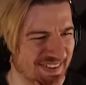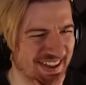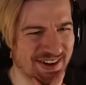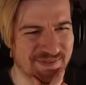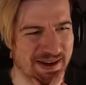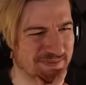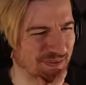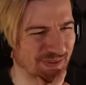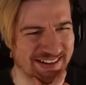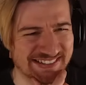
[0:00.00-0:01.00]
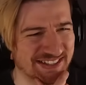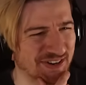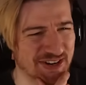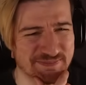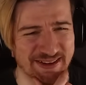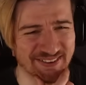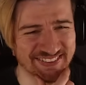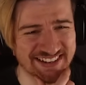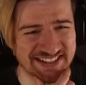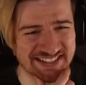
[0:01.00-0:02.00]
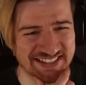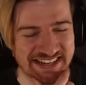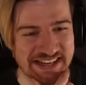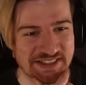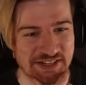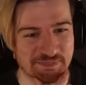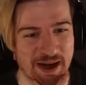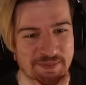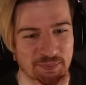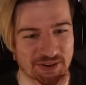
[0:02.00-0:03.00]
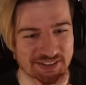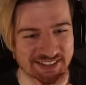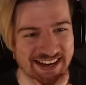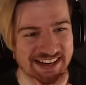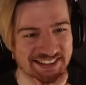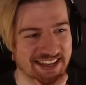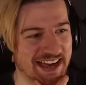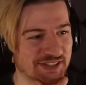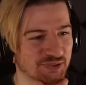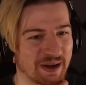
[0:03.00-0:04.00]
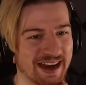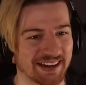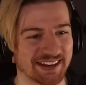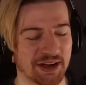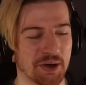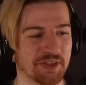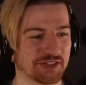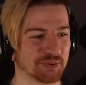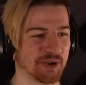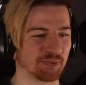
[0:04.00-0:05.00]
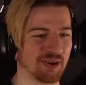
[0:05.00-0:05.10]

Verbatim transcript: man, I might be really sorry about this. This might be what doesn't get us the S rank on this quick